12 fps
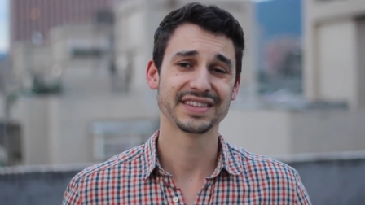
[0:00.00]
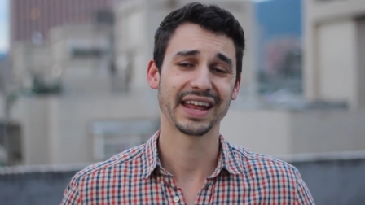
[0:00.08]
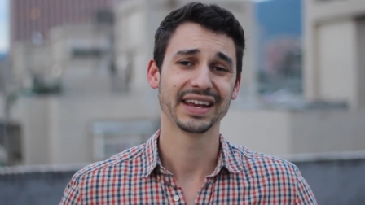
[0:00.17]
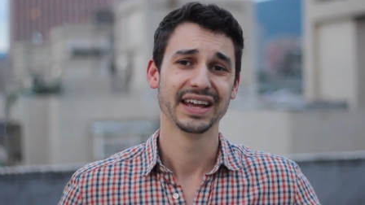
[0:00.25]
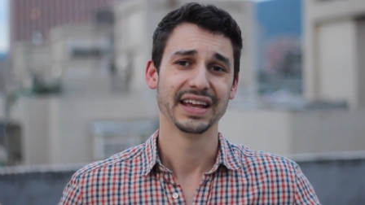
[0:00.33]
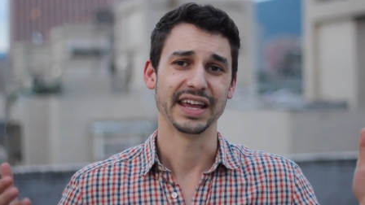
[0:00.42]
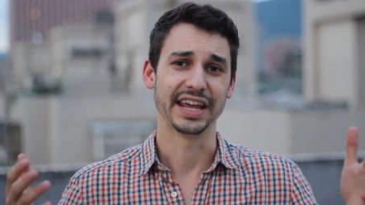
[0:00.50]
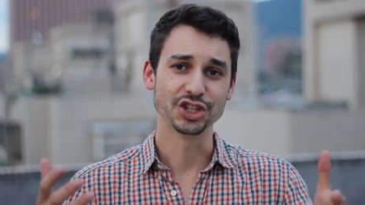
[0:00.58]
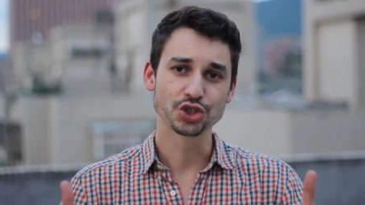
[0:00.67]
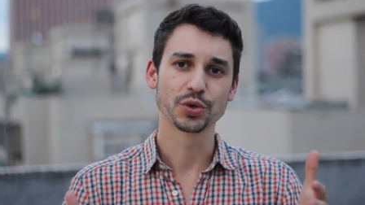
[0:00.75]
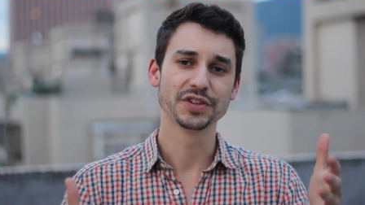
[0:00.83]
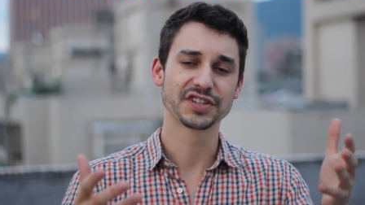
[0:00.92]
is that
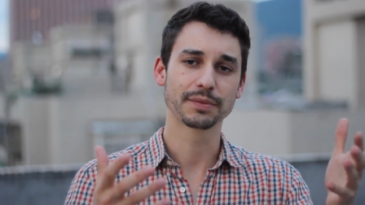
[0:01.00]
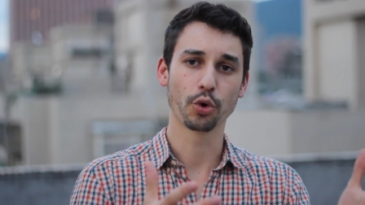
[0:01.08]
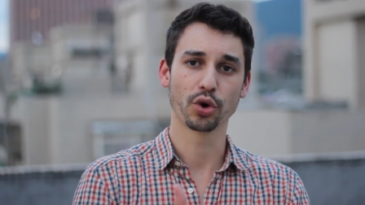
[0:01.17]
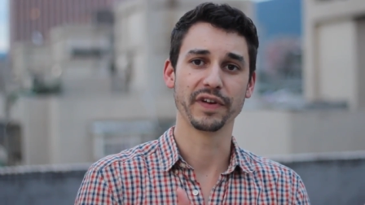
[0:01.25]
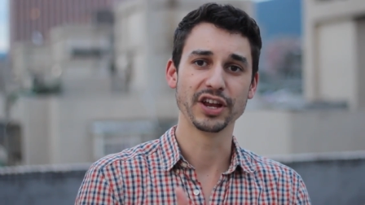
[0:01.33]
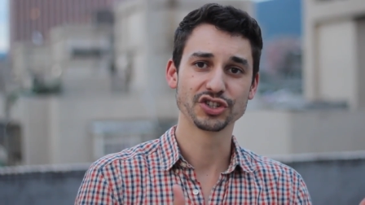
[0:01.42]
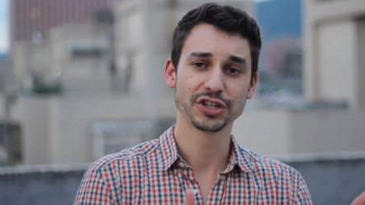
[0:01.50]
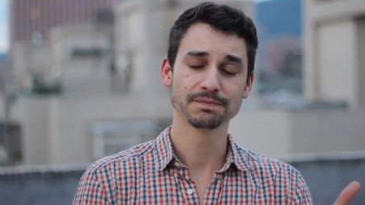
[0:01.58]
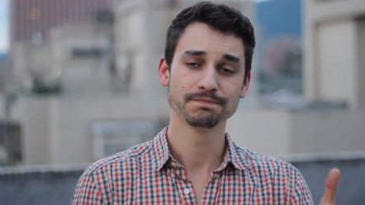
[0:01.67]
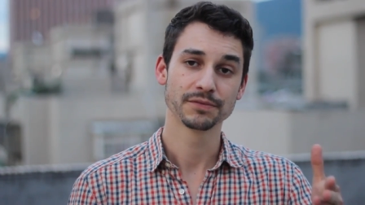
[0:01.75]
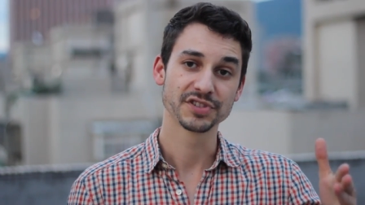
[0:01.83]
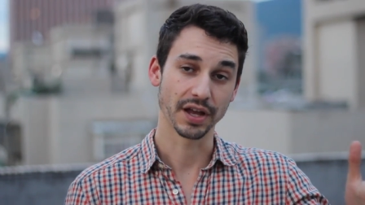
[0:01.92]
intrinsic
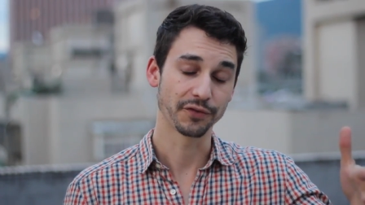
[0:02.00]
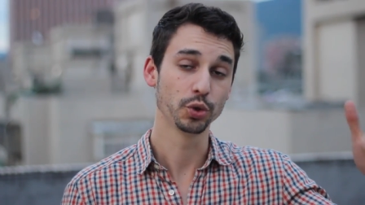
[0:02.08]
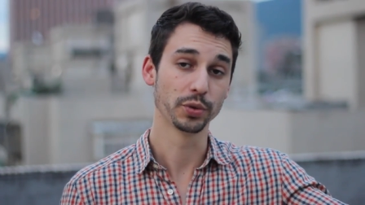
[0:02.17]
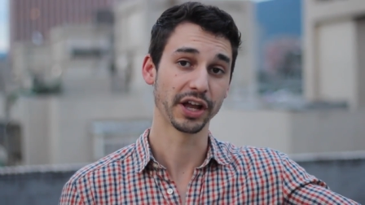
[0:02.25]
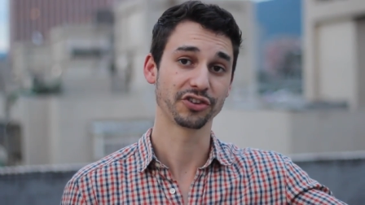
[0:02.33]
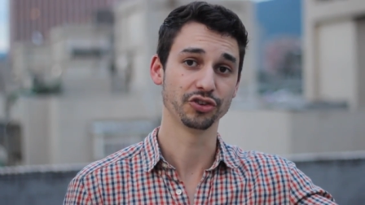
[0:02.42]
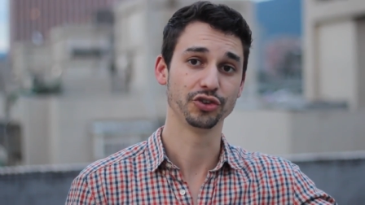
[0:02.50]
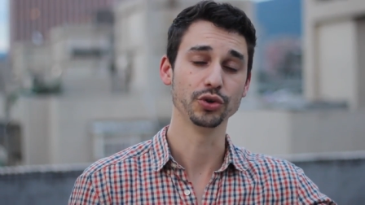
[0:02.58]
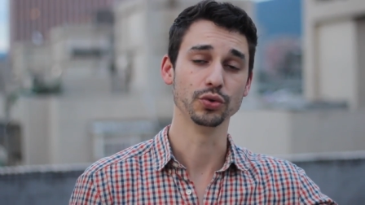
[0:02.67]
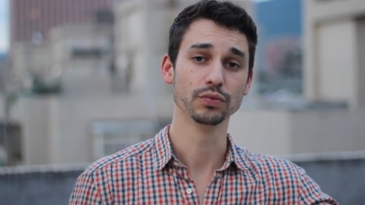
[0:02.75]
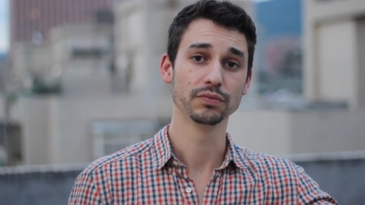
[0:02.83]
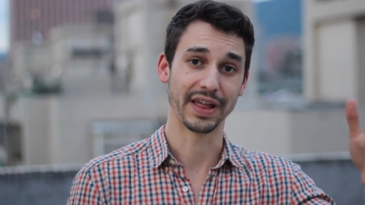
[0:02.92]
motivation, stuff you like to
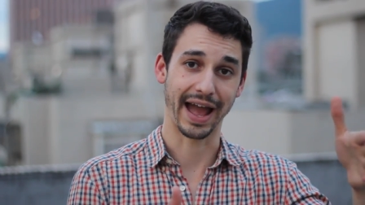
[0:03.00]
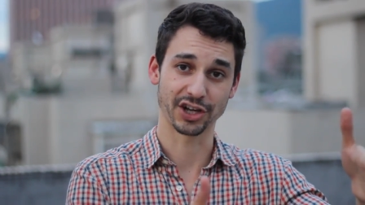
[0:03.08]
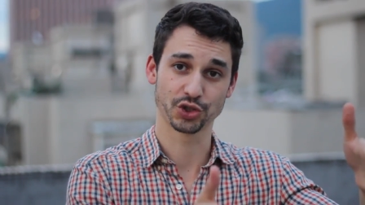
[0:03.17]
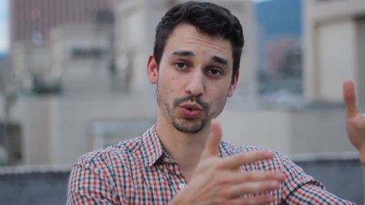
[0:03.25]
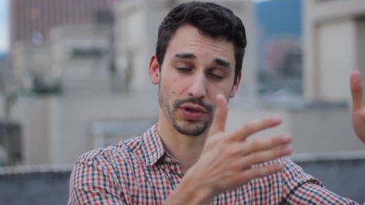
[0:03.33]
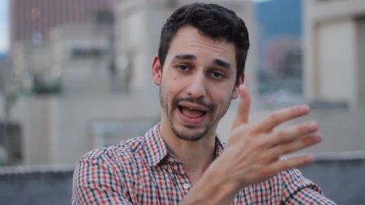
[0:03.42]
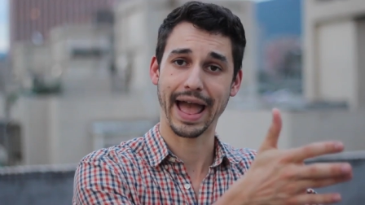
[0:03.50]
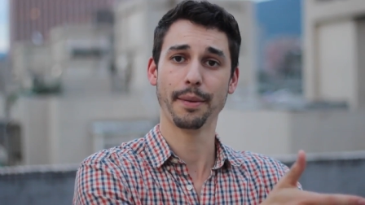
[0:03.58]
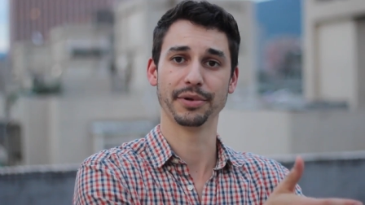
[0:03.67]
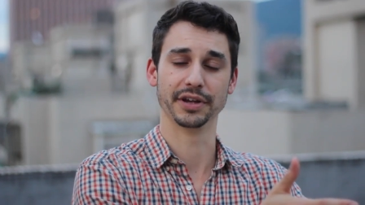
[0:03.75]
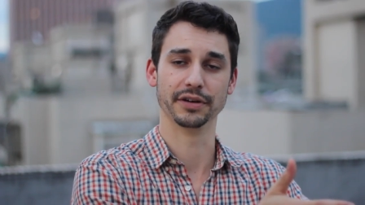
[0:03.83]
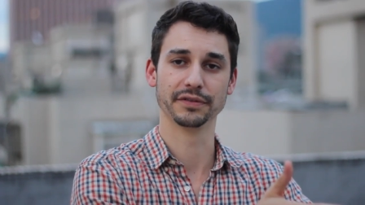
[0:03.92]
do, the actual
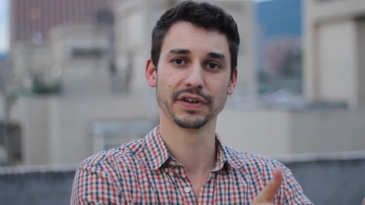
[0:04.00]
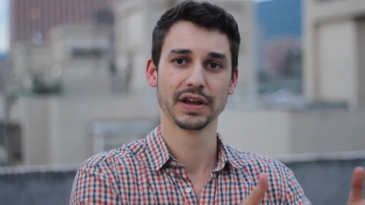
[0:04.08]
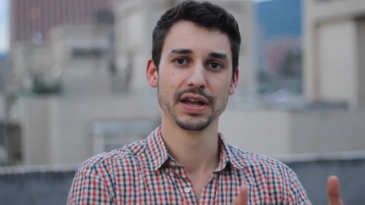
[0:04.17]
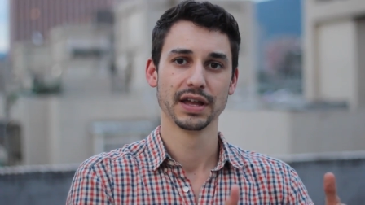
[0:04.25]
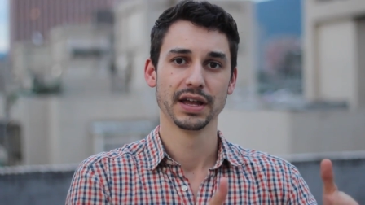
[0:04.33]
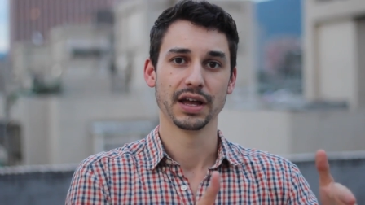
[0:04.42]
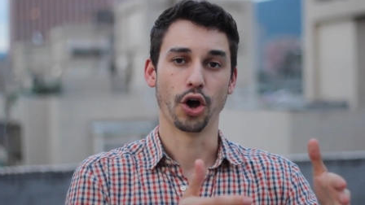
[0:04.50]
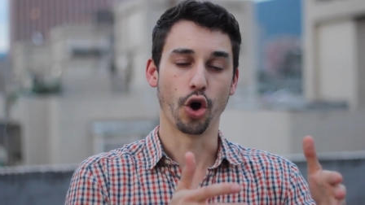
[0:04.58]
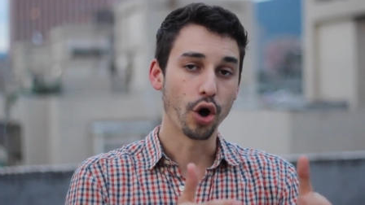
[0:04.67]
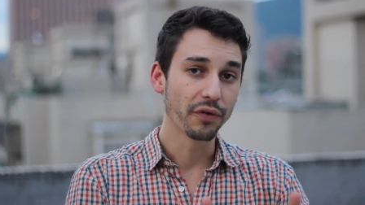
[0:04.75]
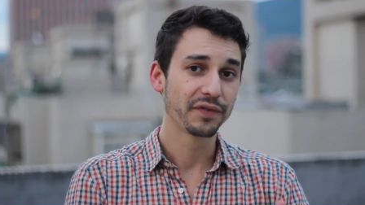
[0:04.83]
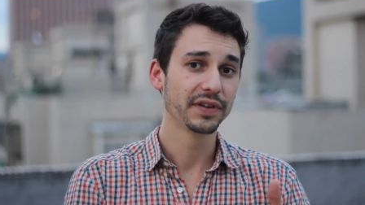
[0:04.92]
habit of,
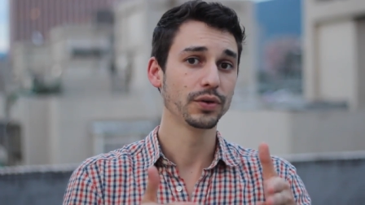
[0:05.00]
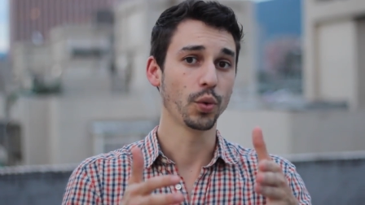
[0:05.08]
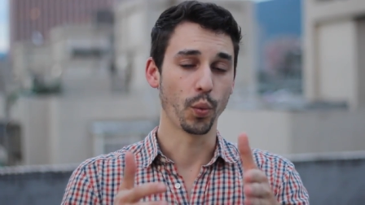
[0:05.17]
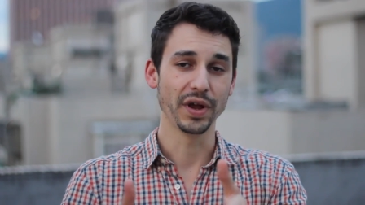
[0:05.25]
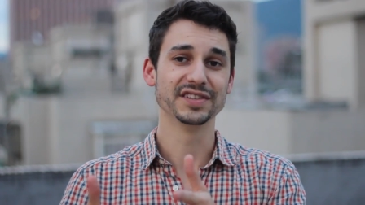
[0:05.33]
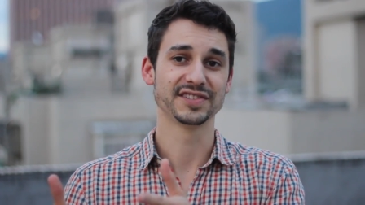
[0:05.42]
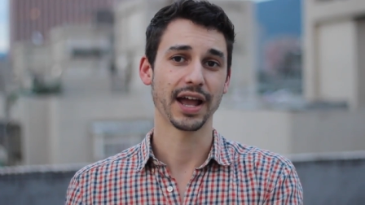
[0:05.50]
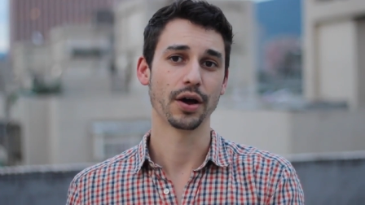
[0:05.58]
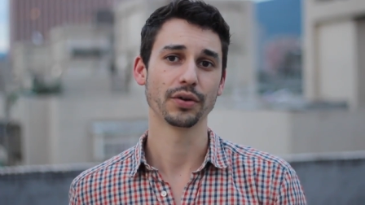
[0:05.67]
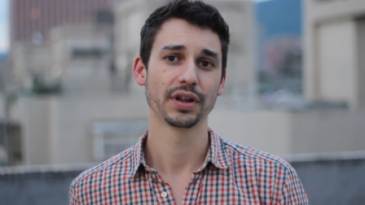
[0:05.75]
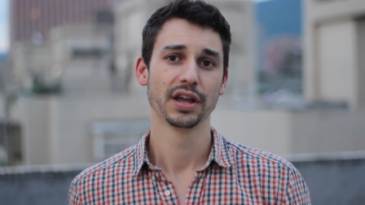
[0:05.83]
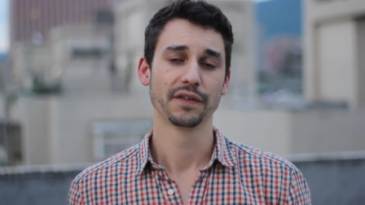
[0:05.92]
often wins
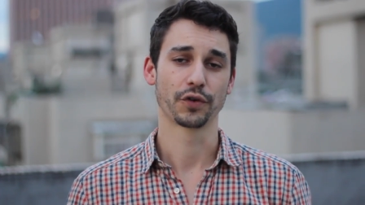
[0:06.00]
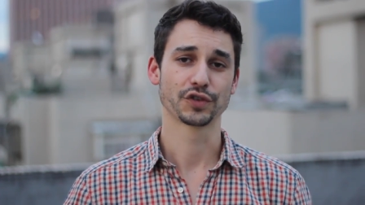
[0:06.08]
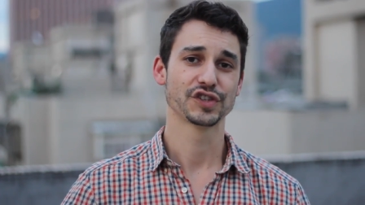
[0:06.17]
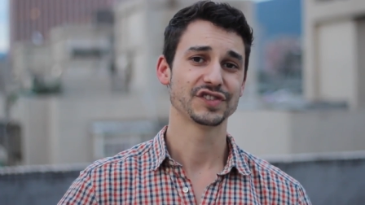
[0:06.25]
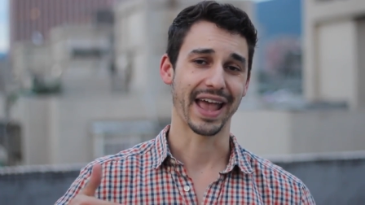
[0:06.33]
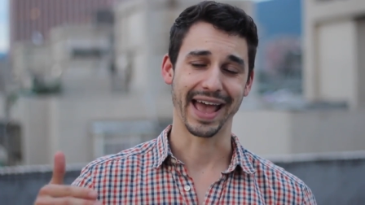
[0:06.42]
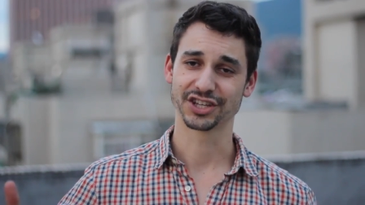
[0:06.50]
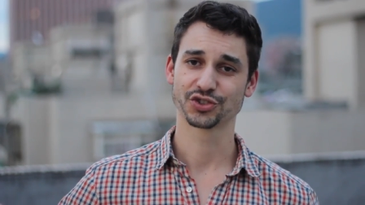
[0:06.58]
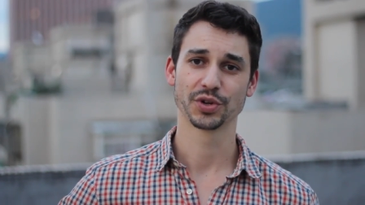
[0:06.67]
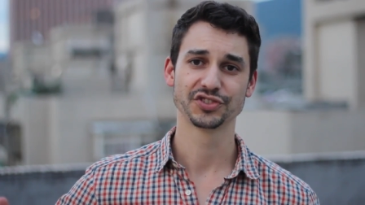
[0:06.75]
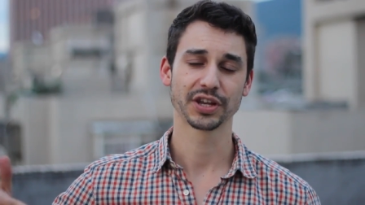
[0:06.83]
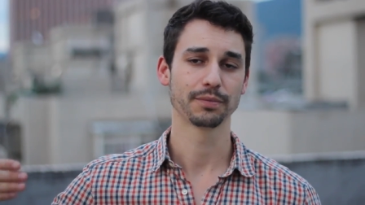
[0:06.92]
out versus
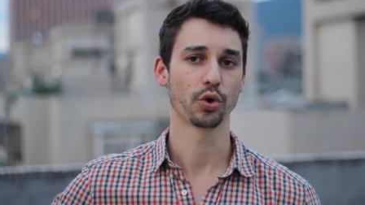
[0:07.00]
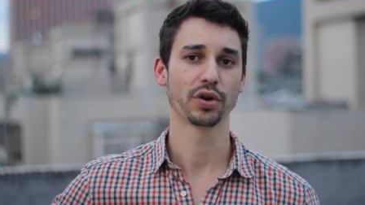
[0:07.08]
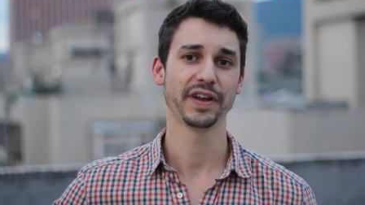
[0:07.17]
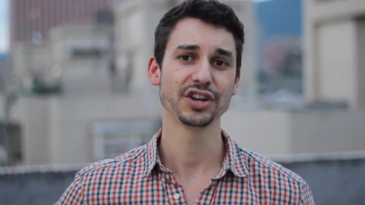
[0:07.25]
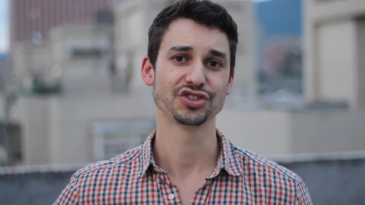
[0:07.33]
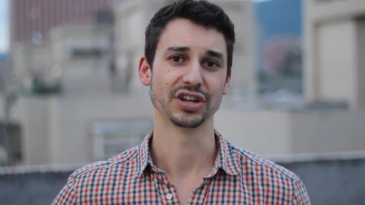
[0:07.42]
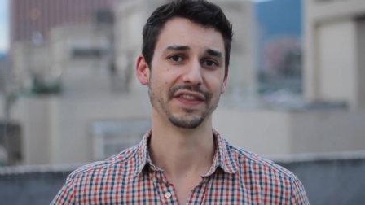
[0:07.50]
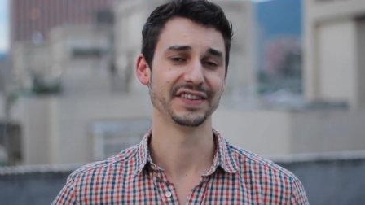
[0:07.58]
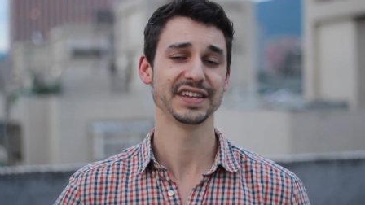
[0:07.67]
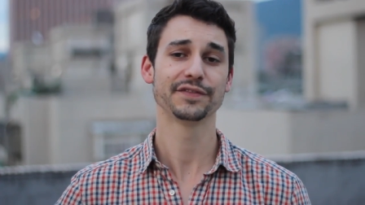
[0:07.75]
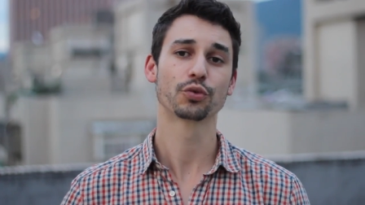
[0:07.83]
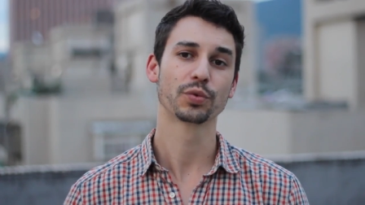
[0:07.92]
extrinsic motivation. And
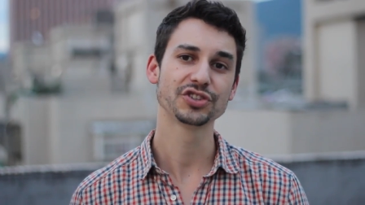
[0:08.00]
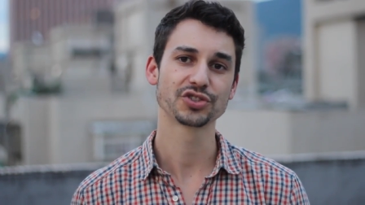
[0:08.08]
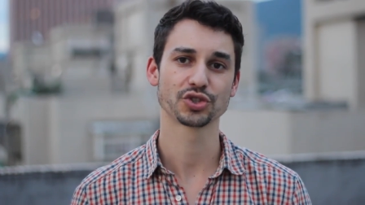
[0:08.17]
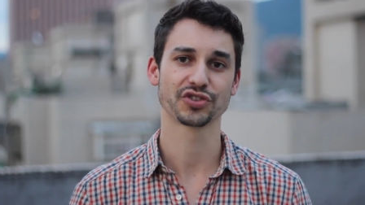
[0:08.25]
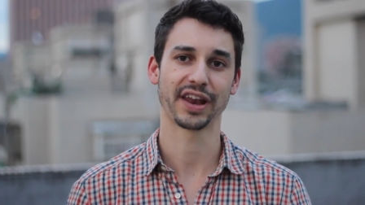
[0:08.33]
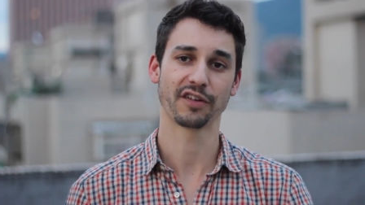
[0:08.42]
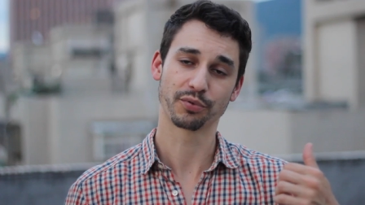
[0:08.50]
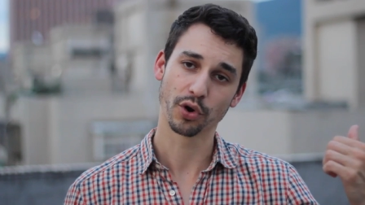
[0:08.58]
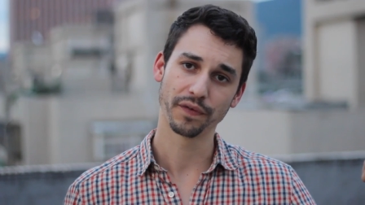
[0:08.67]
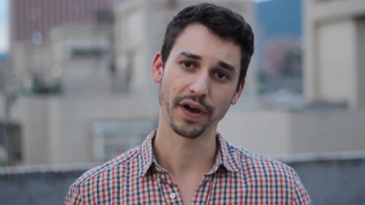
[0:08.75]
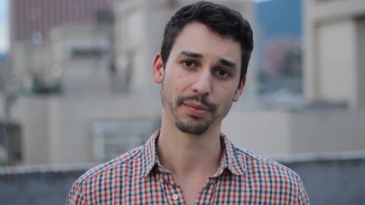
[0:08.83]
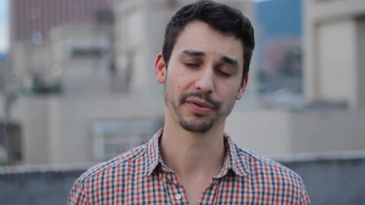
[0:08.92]
there's even research that I've
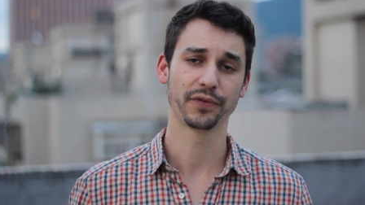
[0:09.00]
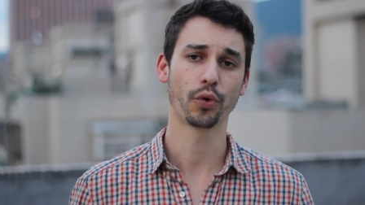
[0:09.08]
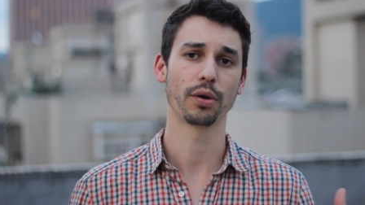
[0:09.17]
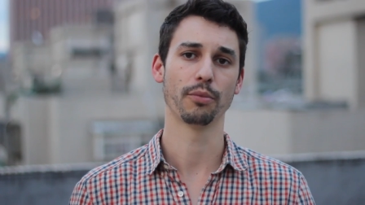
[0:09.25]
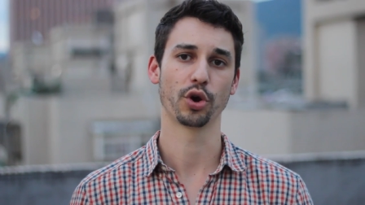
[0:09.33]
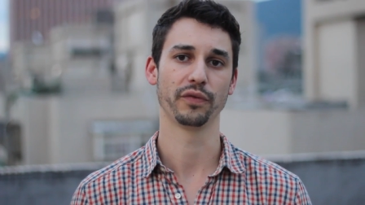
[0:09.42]
profiled before in